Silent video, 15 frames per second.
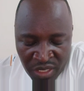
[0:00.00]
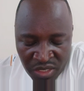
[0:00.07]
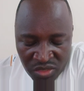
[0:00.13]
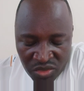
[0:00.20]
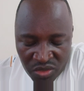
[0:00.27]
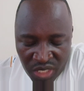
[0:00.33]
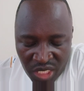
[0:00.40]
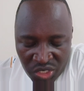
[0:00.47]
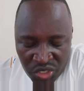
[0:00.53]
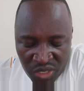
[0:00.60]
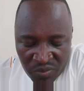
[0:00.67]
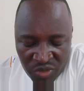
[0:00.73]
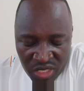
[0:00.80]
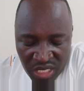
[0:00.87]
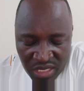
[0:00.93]
So the
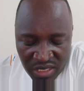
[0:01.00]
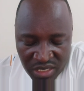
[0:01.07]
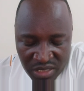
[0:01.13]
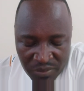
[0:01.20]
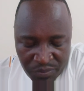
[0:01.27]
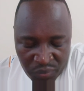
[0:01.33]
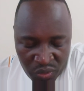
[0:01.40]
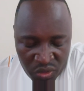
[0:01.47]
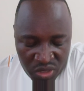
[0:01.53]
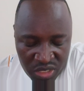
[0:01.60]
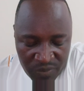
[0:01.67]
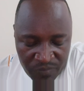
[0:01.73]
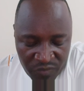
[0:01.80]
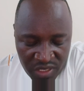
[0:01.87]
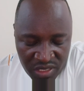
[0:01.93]
Egyptians put
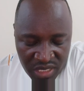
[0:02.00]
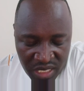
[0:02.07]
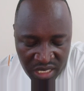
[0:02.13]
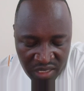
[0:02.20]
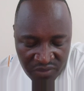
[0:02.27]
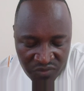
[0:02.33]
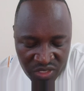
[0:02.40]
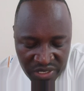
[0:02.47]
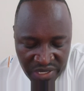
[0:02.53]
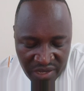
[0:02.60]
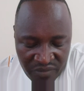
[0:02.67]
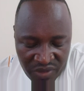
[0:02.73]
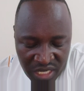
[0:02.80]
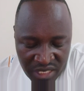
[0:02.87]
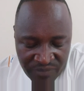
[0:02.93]
slave
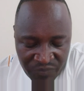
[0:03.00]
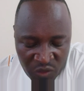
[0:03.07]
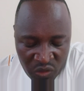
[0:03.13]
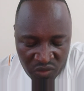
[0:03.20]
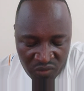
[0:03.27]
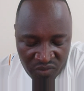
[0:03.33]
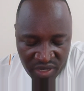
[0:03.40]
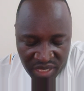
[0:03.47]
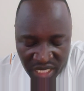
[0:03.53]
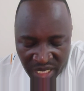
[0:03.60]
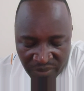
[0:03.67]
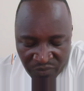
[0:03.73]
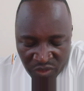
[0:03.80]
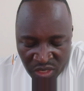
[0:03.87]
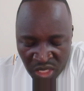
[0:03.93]
drivers over
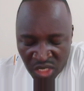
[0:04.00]
them